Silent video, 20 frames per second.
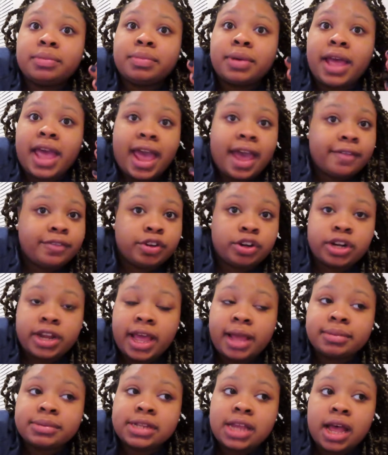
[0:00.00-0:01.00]
But after
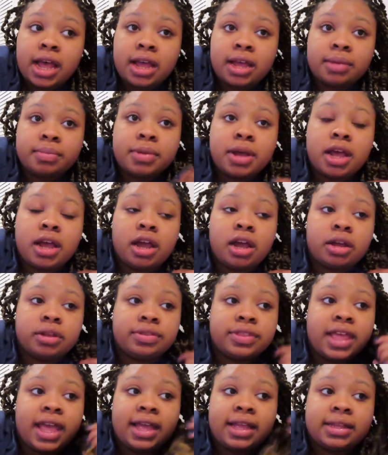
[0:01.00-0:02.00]
nap time, uh,
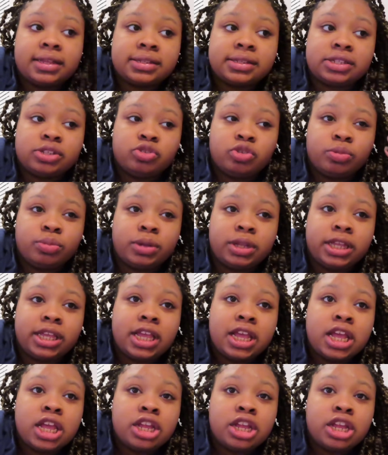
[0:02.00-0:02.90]
that it's normally